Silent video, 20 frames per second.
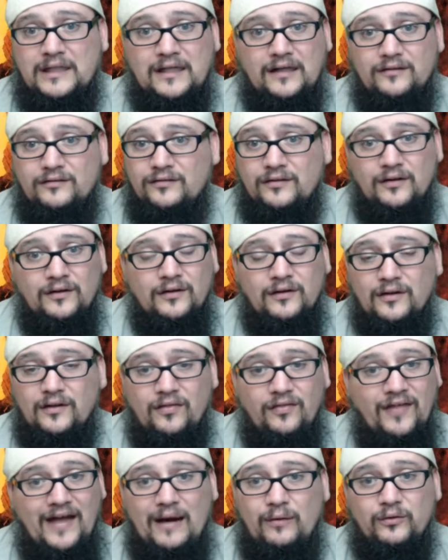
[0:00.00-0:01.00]
Because
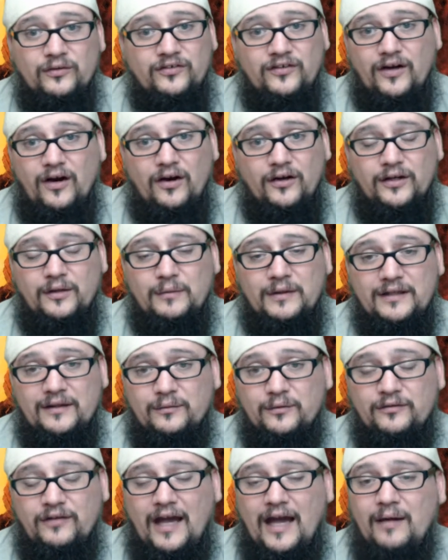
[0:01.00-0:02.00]
that was the
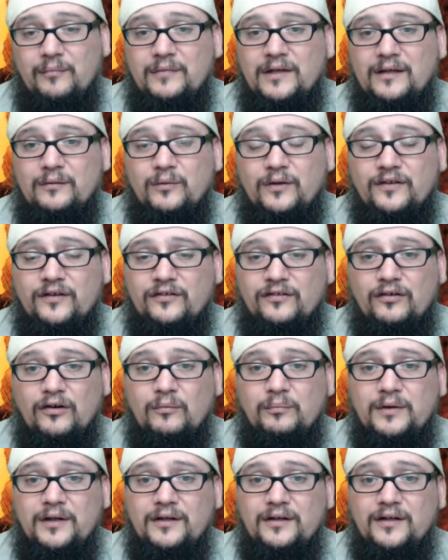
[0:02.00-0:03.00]
argument that was happening with the
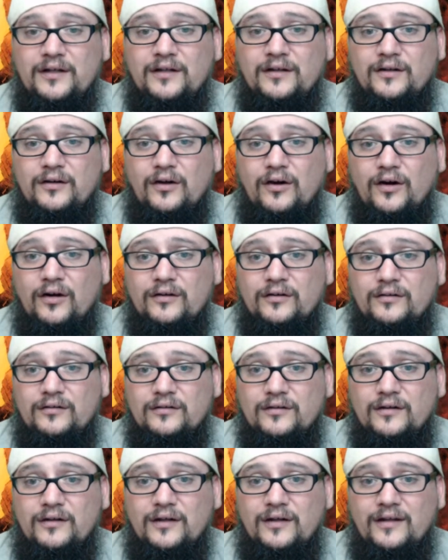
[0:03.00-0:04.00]
serpent in the
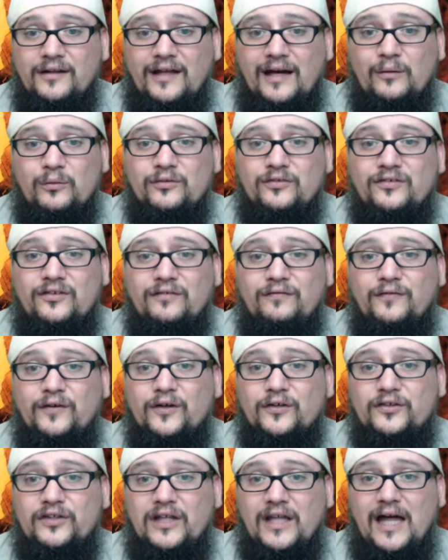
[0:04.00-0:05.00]
garden. That was the
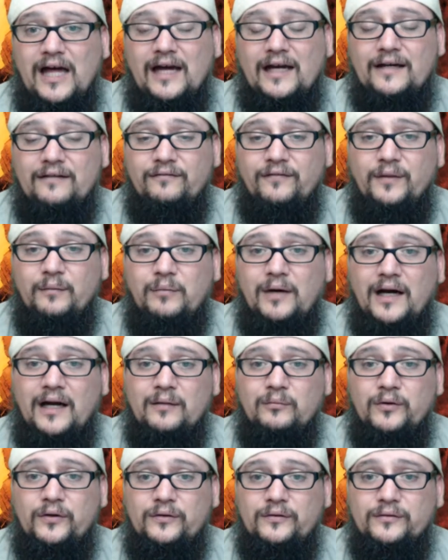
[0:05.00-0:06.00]
first lie of the
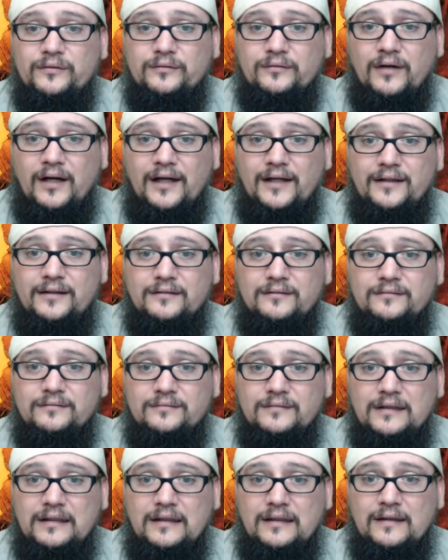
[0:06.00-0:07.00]
Bible, right?
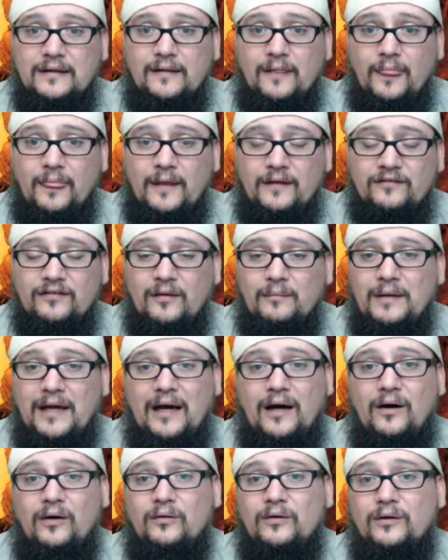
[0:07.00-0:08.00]
That
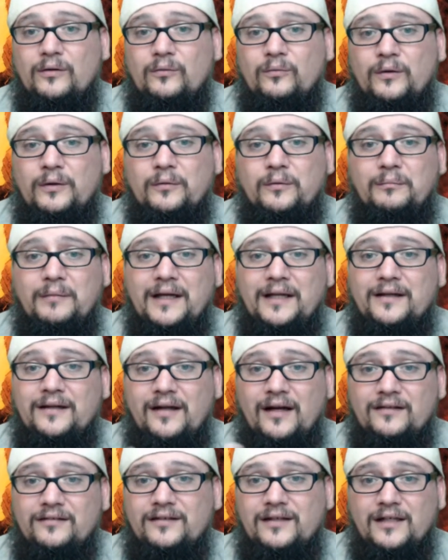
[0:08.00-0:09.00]
somehow we were
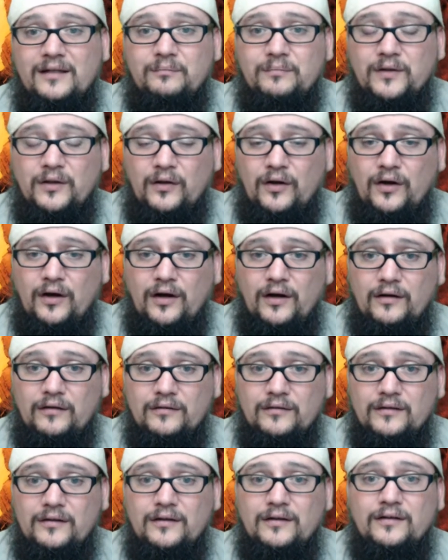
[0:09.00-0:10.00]
meant not to keep the
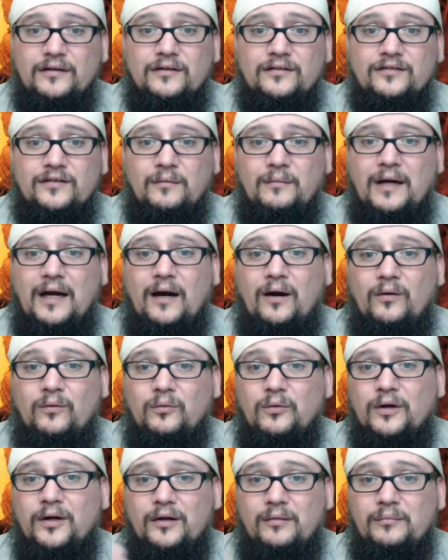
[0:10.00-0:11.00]
law.
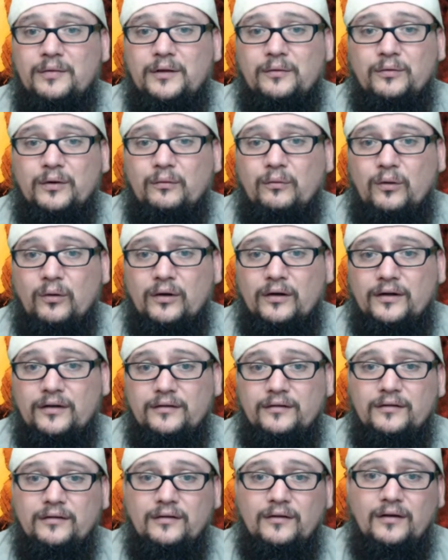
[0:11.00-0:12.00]
Somehow we're going to be
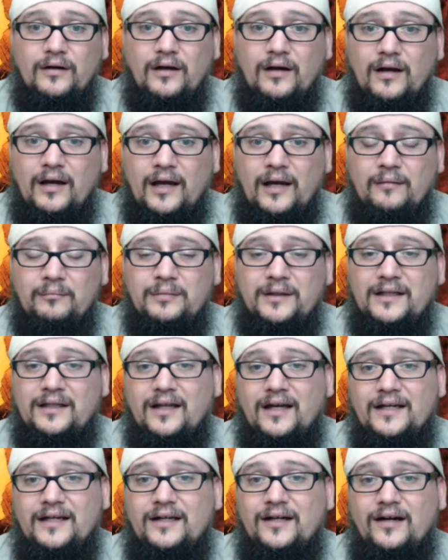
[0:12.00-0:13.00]
rewarded and
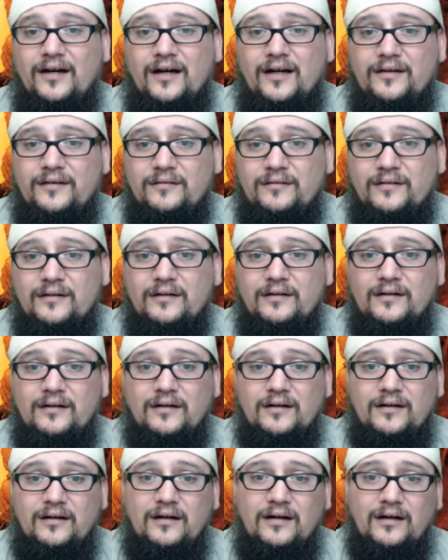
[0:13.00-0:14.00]
be like God
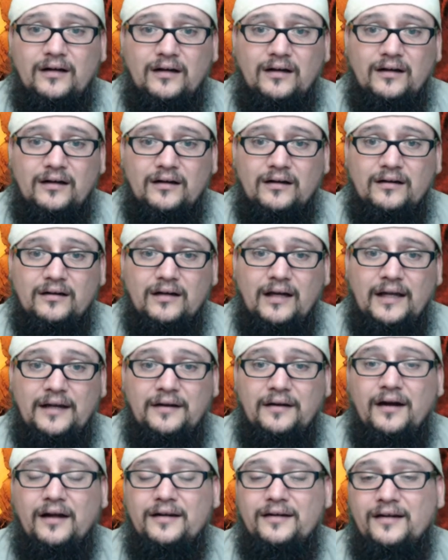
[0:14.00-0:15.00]
uh,
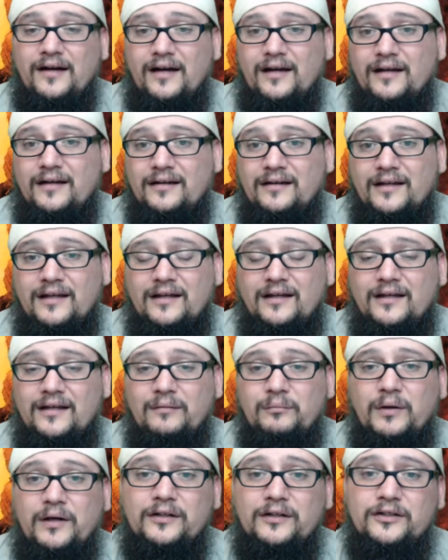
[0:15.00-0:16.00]
and not die and get
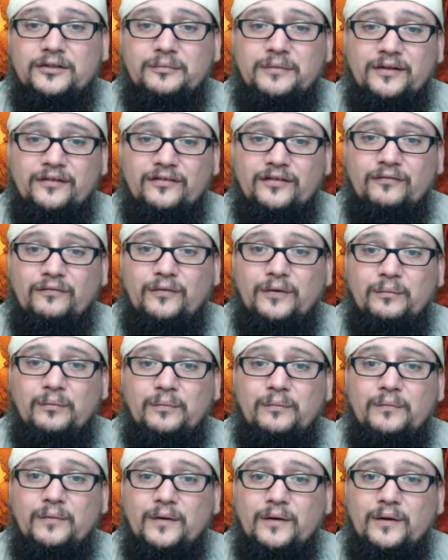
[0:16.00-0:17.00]
punishments if
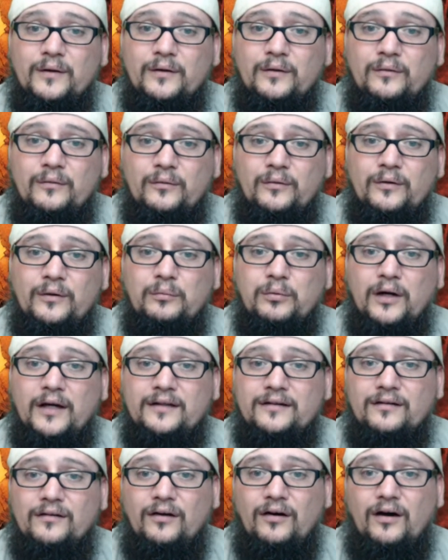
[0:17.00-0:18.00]
we we
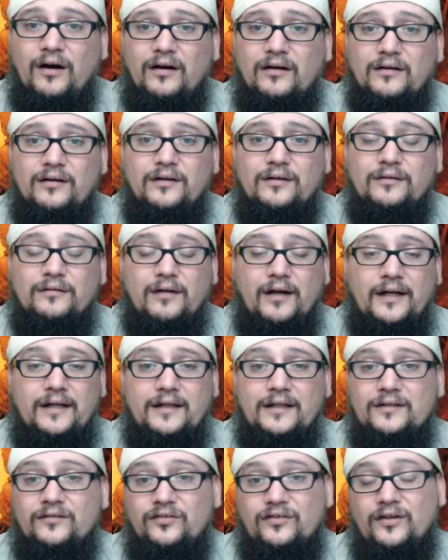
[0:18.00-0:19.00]
break the law,
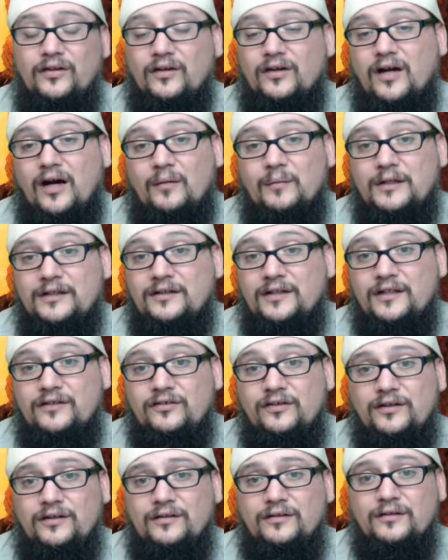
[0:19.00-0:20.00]
right? It's still a common
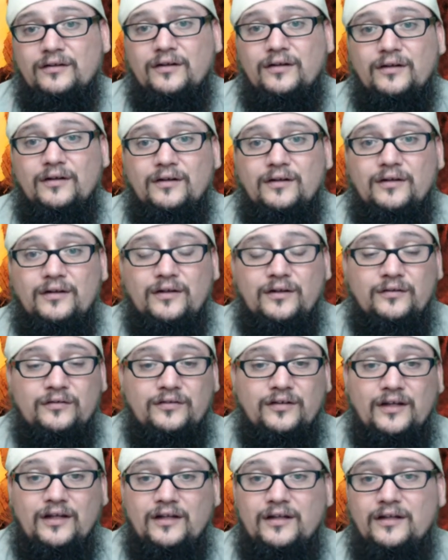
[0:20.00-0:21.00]
teaching.
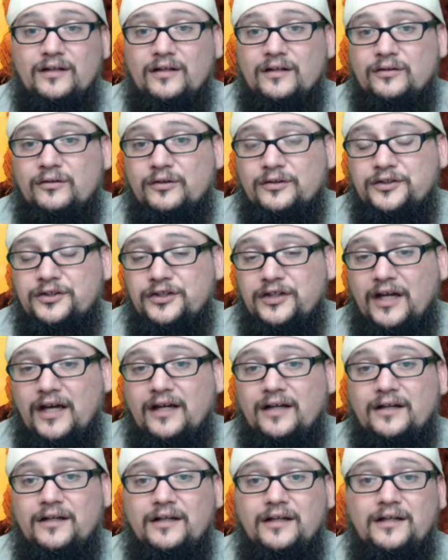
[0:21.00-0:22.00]
You see it in
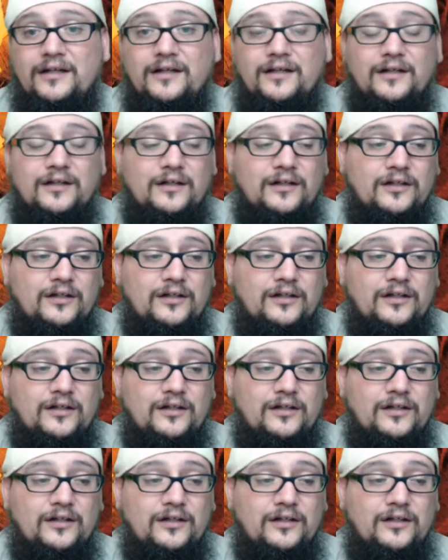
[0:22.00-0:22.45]
Christianity.